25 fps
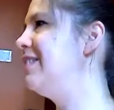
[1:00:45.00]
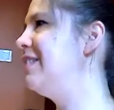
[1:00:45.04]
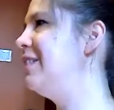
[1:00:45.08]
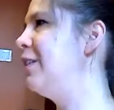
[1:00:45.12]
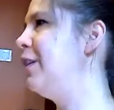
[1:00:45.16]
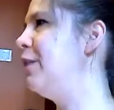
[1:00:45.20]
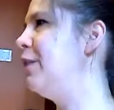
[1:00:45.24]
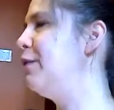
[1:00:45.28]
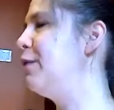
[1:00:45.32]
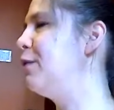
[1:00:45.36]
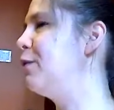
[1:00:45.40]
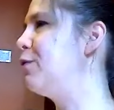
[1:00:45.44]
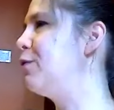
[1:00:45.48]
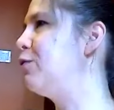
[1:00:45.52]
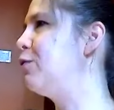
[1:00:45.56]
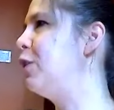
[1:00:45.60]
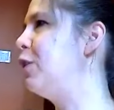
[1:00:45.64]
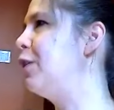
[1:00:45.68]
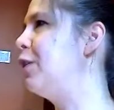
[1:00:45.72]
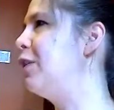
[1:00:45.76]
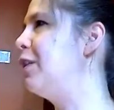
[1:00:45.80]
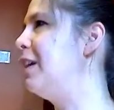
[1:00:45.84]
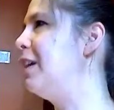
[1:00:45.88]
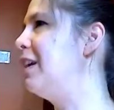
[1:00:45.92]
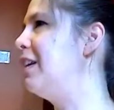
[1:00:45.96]
Good. If you're
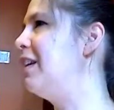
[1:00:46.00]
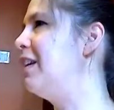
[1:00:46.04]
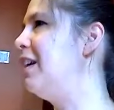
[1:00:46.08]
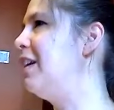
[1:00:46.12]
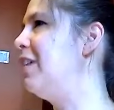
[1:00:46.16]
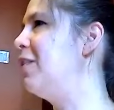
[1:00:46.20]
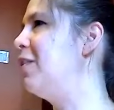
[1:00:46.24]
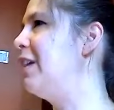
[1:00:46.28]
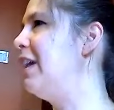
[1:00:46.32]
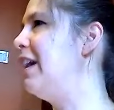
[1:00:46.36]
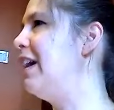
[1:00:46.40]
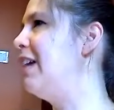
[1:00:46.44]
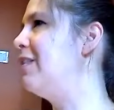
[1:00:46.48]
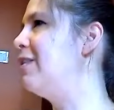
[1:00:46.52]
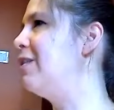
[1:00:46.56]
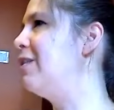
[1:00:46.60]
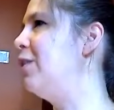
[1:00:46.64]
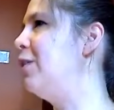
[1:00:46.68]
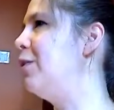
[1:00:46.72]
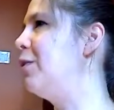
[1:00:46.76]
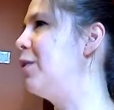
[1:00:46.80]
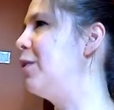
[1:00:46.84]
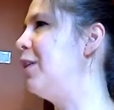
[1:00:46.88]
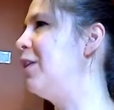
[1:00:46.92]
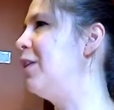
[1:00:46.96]
struggling, take your hands
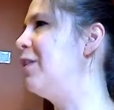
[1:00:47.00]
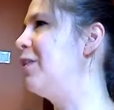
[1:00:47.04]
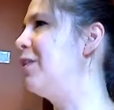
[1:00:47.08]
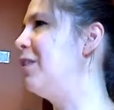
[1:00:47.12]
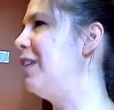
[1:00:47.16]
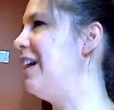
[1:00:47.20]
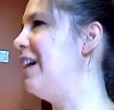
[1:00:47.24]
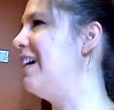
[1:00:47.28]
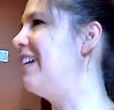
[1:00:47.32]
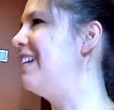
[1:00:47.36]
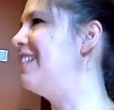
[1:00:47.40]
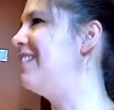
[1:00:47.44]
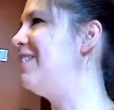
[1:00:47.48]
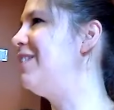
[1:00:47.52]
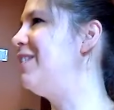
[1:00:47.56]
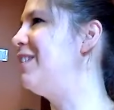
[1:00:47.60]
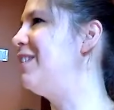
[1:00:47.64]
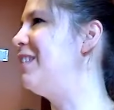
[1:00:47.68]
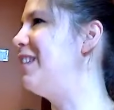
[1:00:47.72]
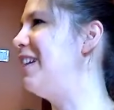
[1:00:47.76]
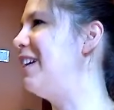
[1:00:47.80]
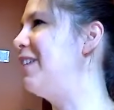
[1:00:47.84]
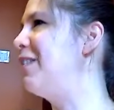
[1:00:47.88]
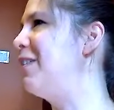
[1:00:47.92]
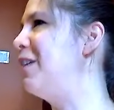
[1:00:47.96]
lower on your legs. You
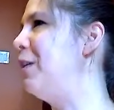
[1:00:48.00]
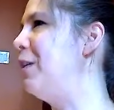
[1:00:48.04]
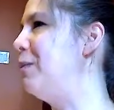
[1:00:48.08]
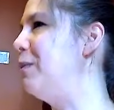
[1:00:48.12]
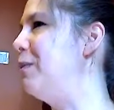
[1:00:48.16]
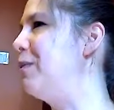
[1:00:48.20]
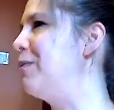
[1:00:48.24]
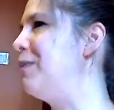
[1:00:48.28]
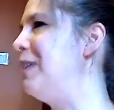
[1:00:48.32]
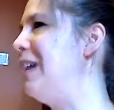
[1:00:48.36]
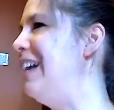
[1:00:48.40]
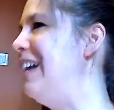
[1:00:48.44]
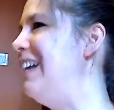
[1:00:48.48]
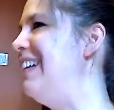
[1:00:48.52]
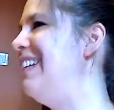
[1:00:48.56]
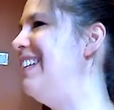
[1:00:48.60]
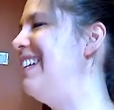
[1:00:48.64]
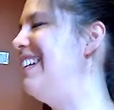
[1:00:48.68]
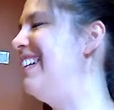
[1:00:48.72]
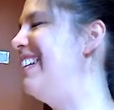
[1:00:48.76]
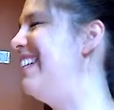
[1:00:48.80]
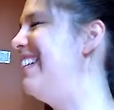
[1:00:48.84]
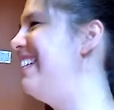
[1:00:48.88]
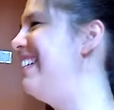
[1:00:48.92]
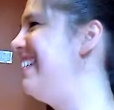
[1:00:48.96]
can let your elbows
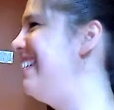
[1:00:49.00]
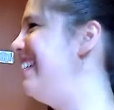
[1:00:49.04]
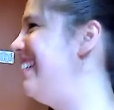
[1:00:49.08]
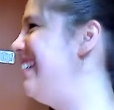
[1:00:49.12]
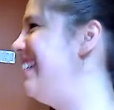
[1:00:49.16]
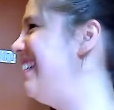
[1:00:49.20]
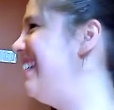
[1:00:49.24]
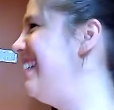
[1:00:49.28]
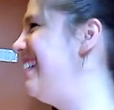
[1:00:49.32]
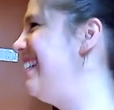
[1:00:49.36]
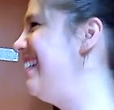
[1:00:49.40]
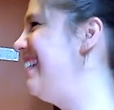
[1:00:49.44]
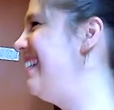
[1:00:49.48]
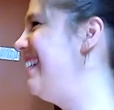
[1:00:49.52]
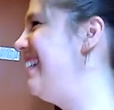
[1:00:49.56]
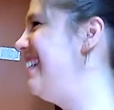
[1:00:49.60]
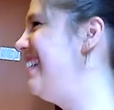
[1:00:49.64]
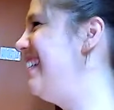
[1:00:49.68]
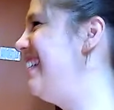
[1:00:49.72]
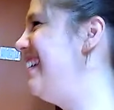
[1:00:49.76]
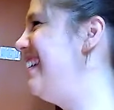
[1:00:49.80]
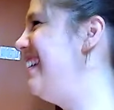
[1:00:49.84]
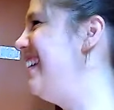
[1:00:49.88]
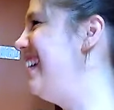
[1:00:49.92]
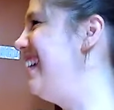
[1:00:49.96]
bend.
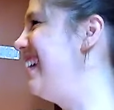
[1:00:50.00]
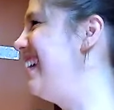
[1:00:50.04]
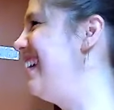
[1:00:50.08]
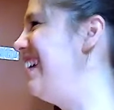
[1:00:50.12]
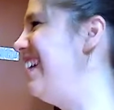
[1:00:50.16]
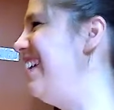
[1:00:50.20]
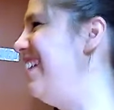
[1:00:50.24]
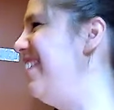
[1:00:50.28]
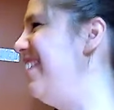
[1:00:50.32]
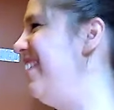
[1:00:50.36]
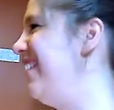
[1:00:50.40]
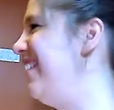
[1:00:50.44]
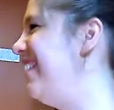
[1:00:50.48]
Go.